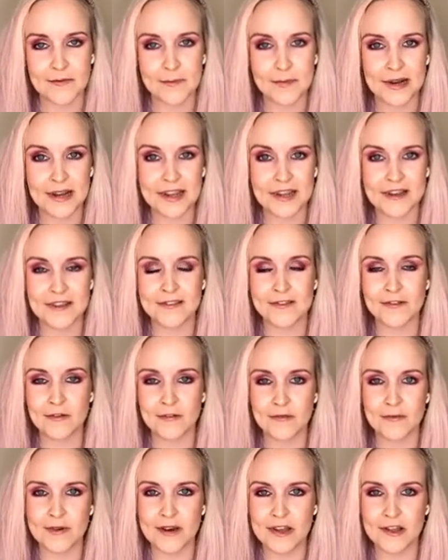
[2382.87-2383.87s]
please
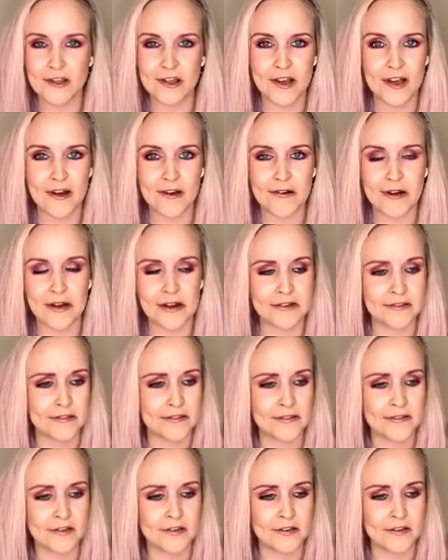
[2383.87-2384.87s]
do reach out and
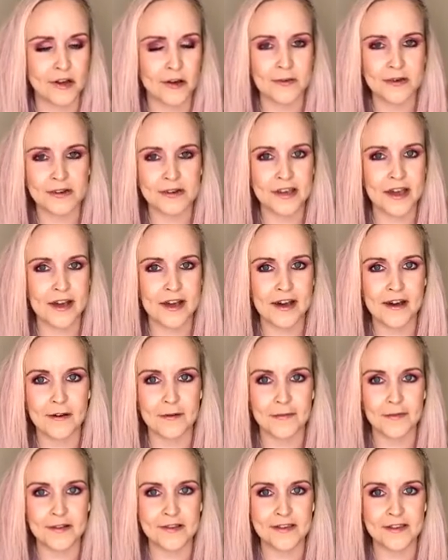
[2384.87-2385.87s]
go and get a
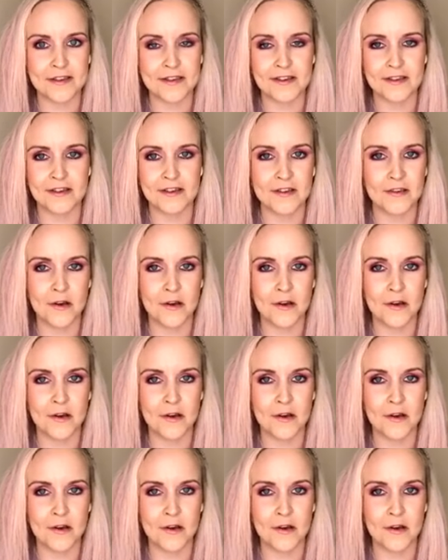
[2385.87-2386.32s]
fitting.